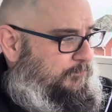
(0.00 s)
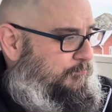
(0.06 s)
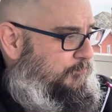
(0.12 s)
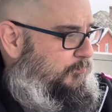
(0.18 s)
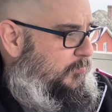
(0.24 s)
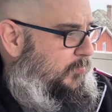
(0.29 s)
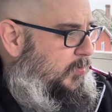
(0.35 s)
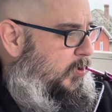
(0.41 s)

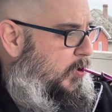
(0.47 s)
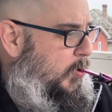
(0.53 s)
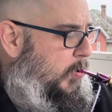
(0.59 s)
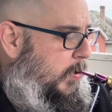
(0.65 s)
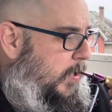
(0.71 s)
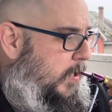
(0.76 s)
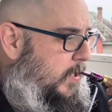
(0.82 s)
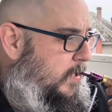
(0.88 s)

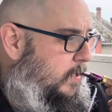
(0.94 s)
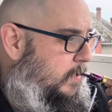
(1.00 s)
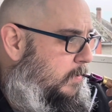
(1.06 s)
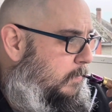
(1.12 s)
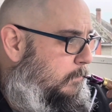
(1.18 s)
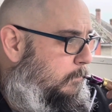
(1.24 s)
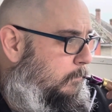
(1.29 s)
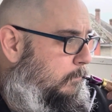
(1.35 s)

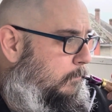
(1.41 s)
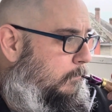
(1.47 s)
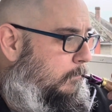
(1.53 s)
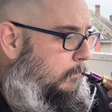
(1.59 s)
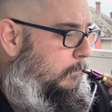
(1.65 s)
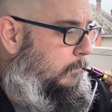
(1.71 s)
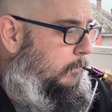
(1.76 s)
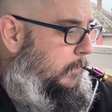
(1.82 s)

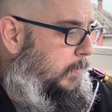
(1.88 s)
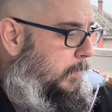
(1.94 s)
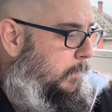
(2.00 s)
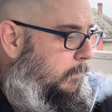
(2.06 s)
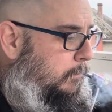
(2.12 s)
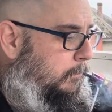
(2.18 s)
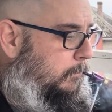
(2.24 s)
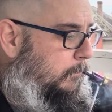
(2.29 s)

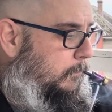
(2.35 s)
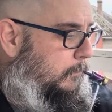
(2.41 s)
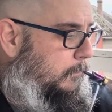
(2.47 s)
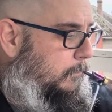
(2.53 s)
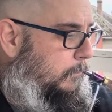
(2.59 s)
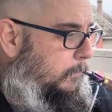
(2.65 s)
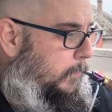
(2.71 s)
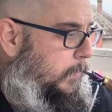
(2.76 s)

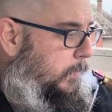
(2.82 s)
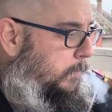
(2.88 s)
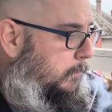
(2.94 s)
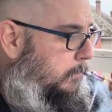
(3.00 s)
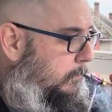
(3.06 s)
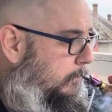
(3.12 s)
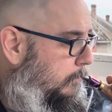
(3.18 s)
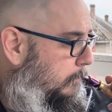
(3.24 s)

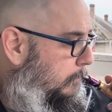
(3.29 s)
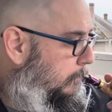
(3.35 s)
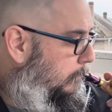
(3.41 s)
Nobody speaks.